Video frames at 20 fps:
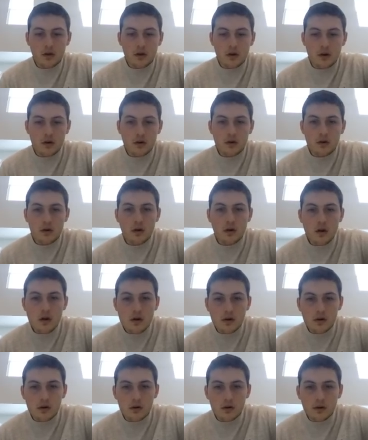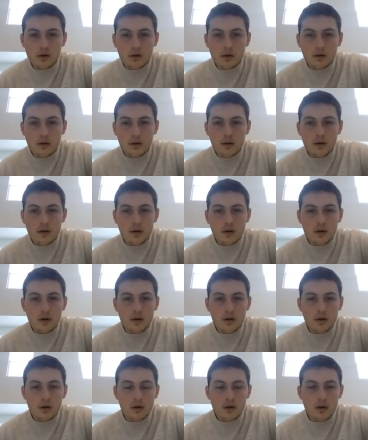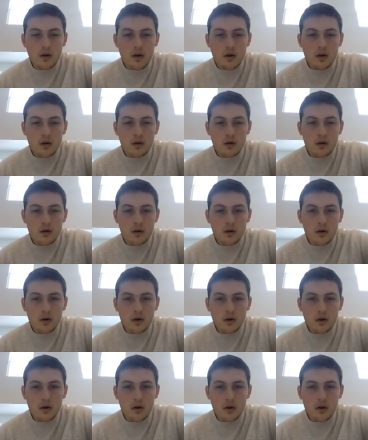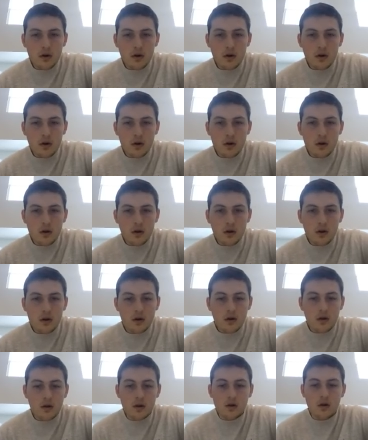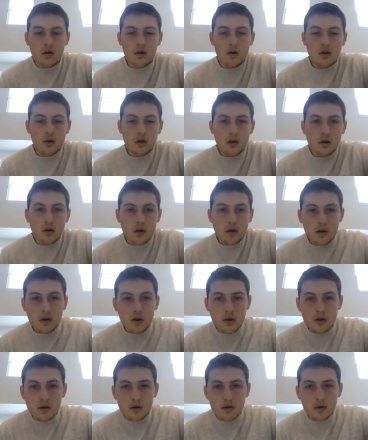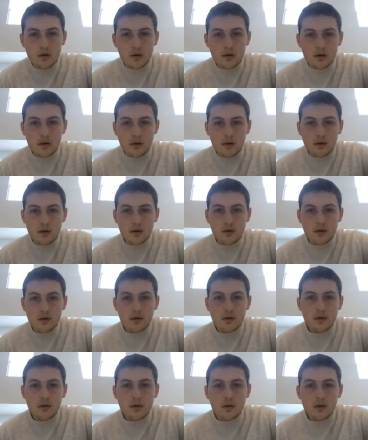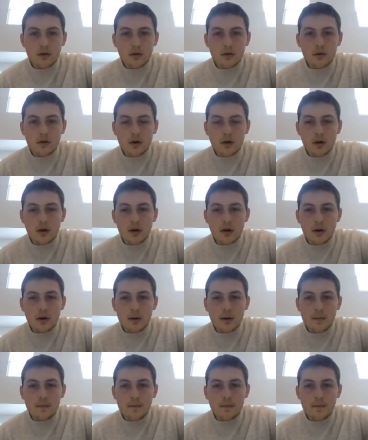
No one is speaking in this clip.